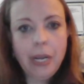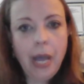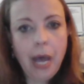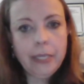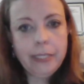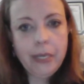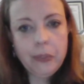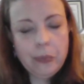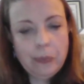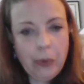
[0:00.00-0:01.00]
God
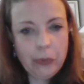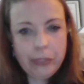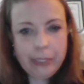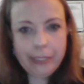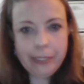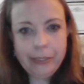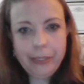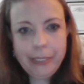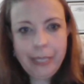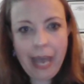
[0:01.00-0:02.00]
tells
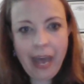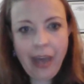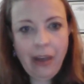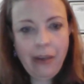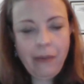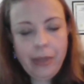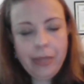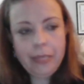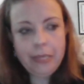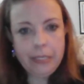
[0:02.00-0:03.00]
Moses to have
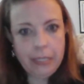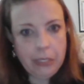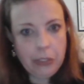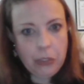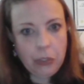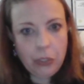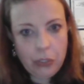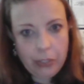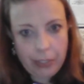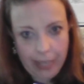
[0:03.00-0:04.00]
the
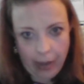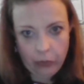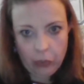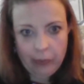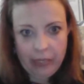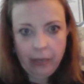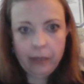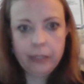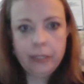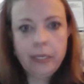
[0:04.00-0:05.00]
censers gathered
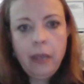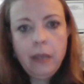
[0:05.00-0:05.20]
because